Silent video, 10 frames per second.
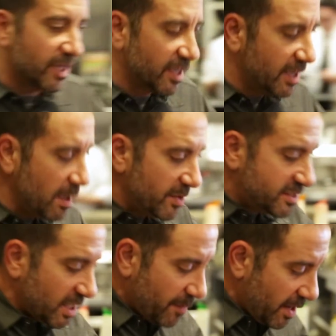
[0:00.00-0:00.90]
and now I'm gonna
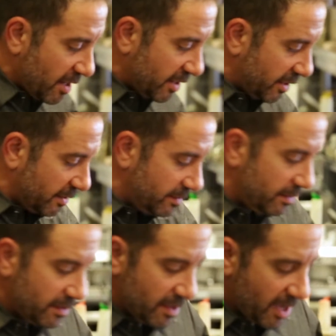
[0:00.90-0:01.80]
take my onion
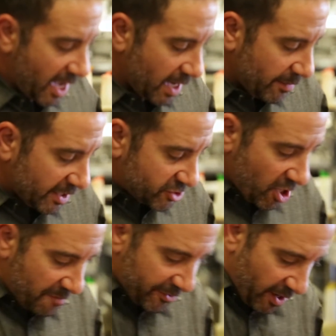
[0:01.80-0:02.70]
and I'm gonna
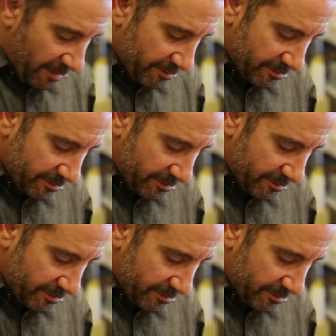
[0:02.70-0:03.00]
chop it up.